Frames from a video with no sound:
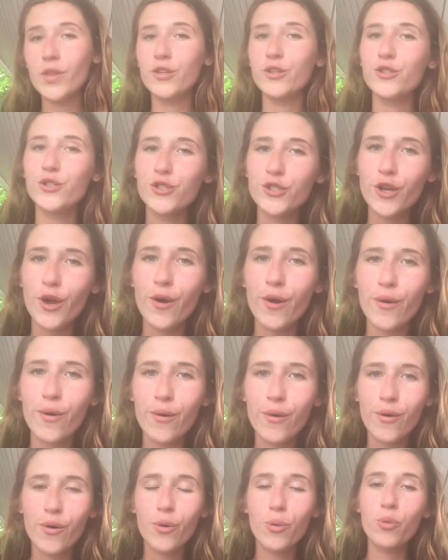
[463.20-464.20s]

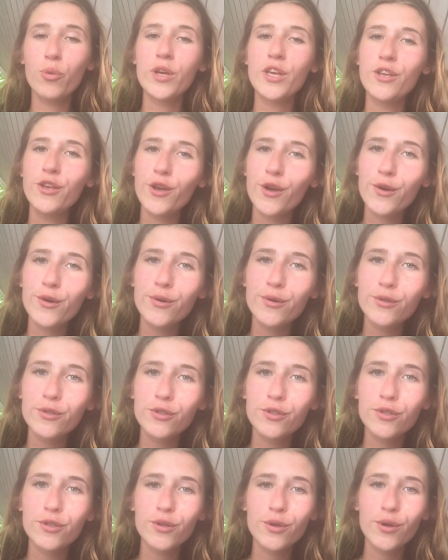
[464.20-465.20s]
So we
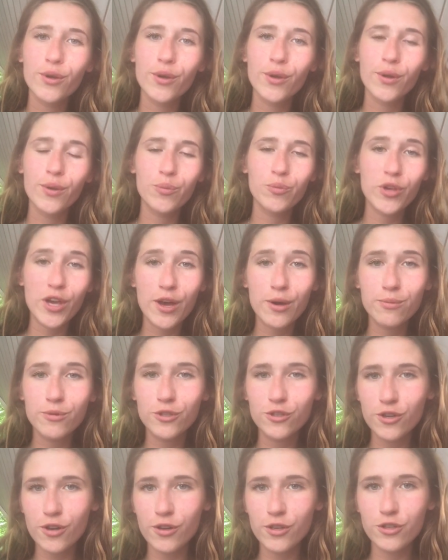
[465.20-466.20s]
used Pierre
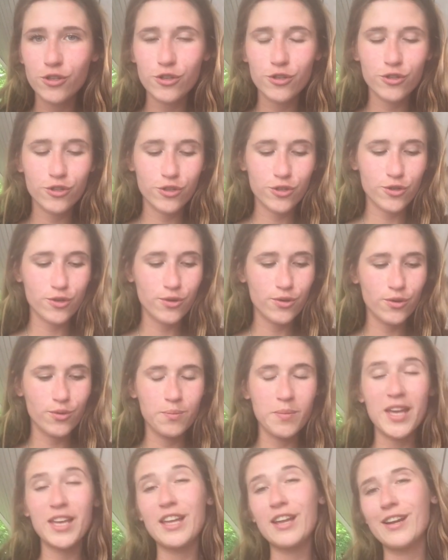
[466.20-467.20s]
Bourdieu just to
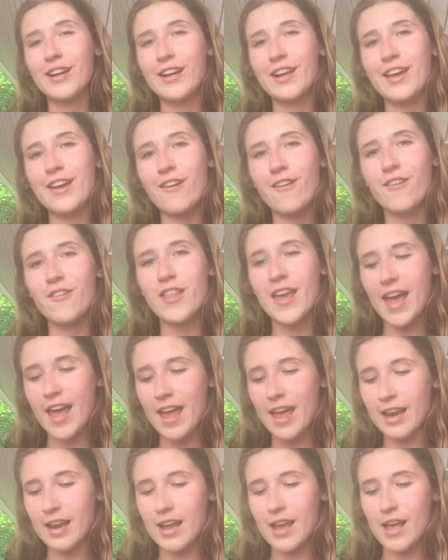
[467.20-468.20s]
make it clear
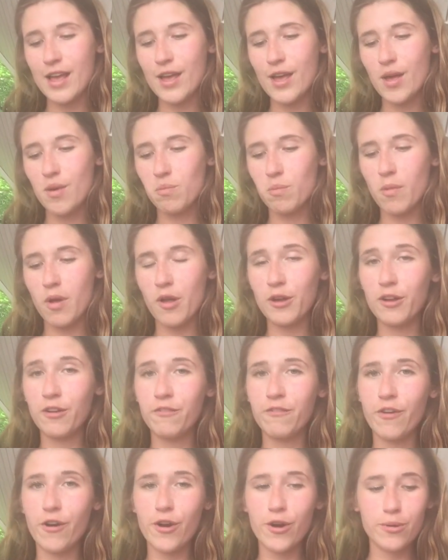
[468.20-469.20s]
that
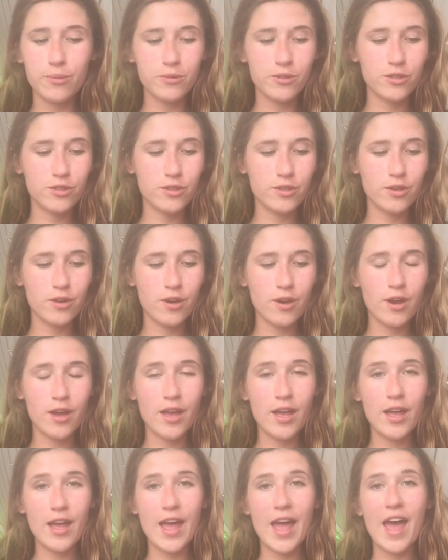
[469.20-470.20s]
modal verbs
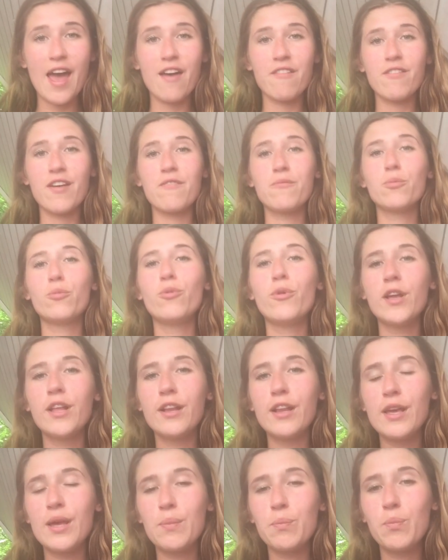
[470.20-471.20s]
have a
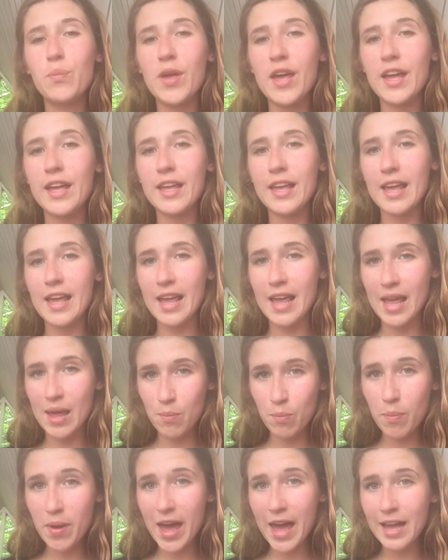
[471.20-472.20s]
really big
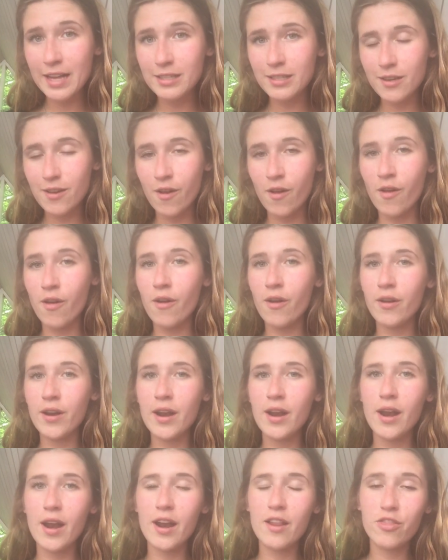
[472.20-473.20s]
impact
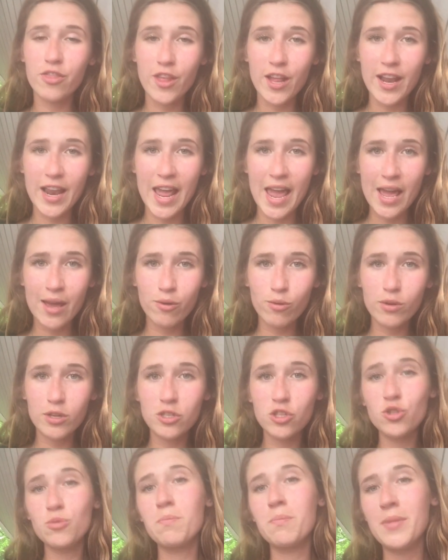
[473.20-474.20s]
on the
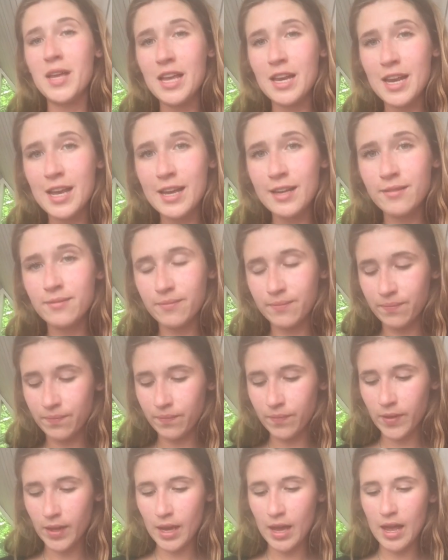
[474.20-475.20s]
language meaning,
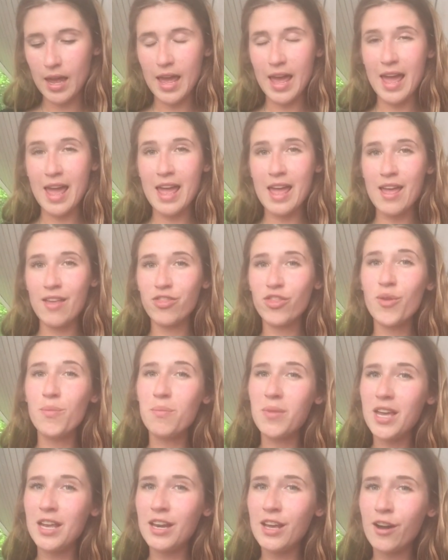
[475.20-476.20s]
and the
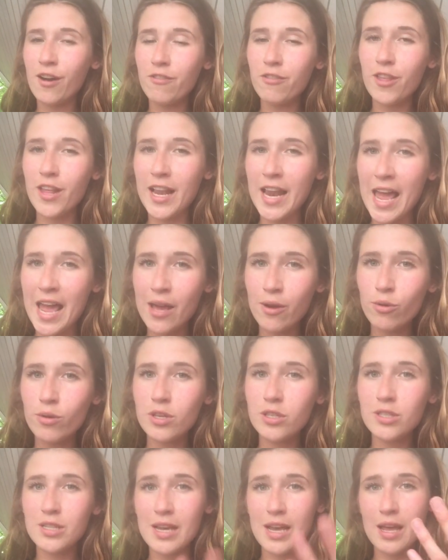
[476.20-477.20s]
meaning of the
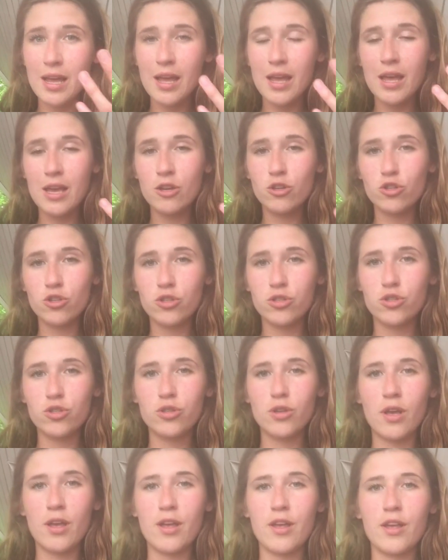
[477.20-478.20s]
language
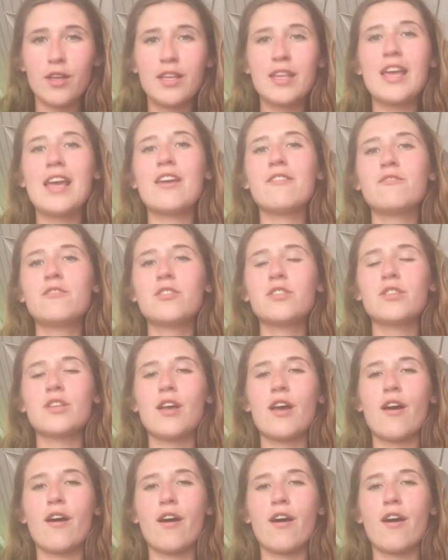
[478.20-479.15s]
gives